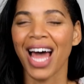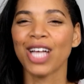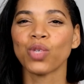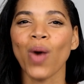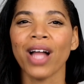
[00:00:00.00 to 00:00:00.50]

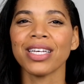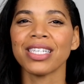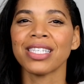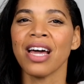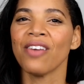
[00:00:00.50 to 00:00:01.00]
as well
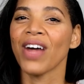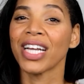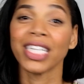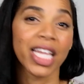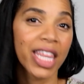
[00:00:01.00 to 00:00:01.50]
as
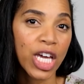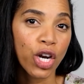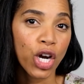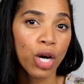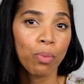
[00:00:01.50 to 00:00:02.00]
finding
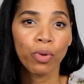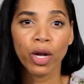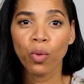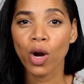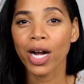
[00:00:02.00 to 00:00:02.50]
theater,
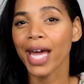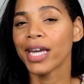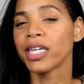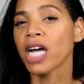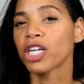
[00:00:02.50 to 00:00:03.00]
print work,
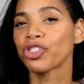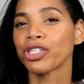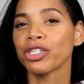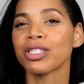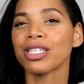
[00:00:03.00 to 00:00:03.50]
and
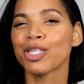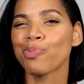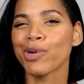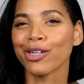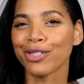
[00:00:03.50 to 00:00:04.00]
industrials
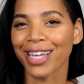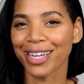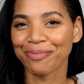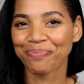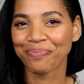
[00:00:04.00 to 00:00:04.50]
sprinkled in.